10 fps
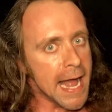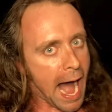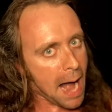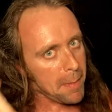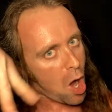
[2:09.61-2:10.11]

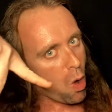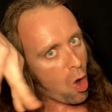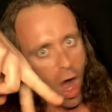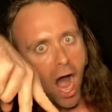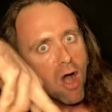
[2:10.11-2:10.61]
I'm a
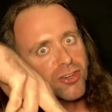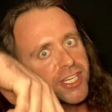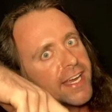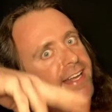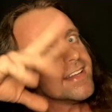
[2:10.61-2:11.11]

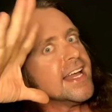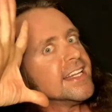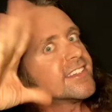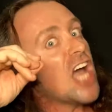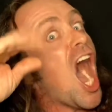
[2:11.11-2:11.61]
walking,
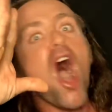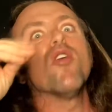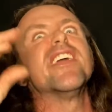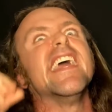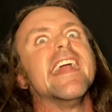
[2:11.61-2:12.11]

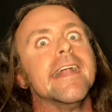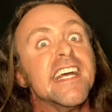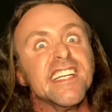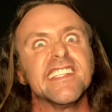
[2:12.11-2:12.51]
talking